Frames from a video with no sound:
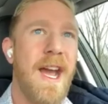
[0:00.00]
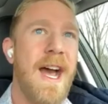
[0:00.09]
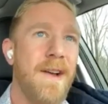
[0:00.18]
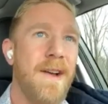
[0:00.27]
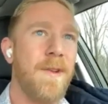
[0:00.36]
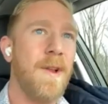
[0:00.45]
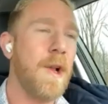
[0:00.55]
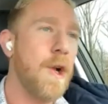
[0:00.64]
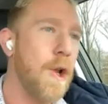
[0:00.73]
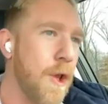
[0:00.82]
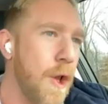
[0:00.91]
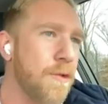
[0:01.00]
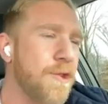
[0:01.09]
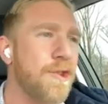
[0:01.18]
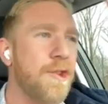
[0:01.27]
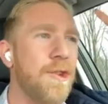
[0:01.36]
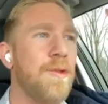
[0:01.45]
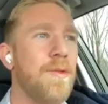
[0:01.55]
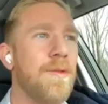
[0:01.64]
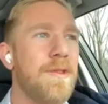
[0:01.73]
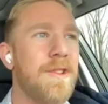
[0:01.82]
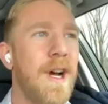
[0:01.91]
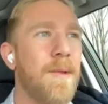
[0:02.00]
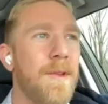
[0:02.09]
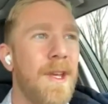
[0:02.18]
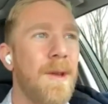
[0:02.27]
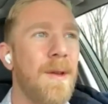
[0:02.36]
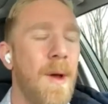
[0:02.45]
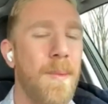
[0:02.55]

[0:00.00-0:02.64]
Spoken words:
have close to double the